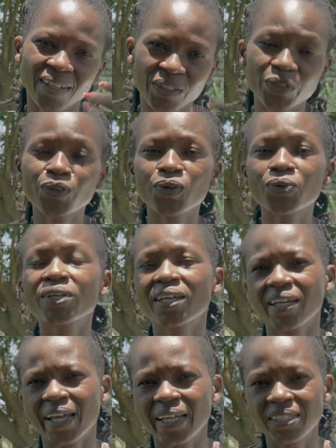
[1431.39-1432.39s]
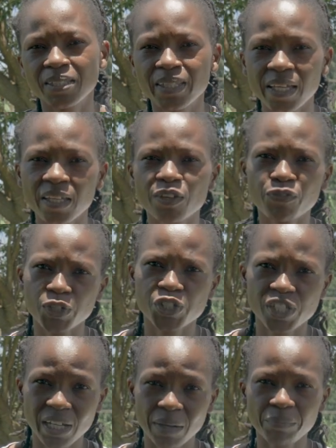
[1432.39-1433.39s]
you know, looking at the He For
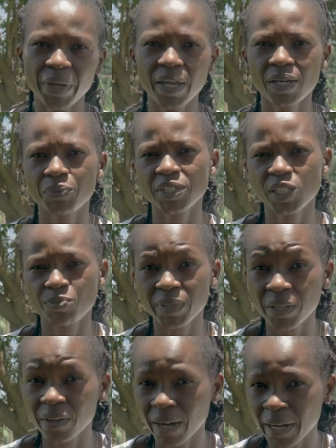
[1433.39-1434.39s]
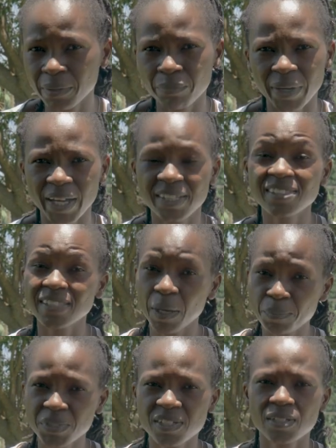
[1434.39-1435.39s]
She campaign, which is being run by
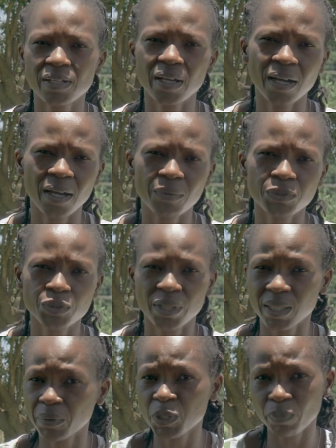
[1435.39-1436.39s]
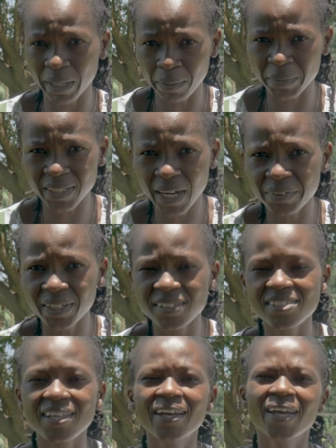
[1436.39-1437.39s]
SAPST together with
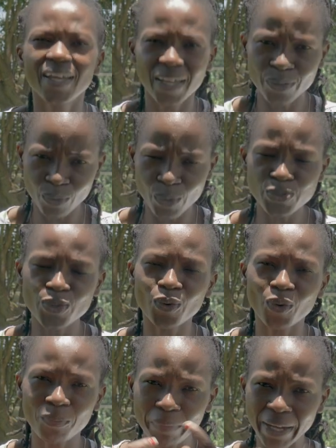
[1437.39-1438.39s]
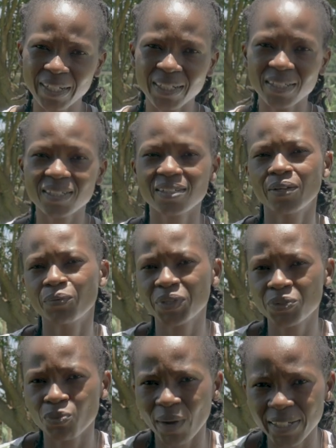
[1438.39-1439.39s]
parliamentarians, and also combine it
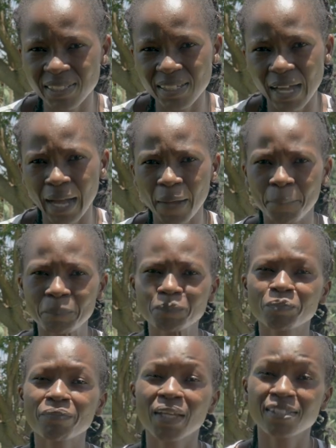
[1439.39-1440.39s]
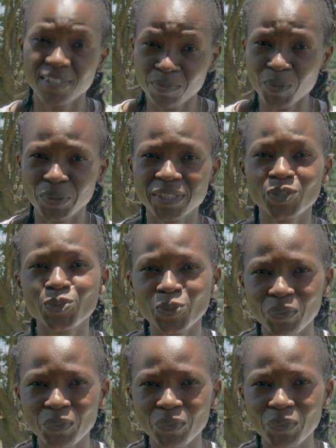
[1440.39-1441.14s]
with what ZIMCOD is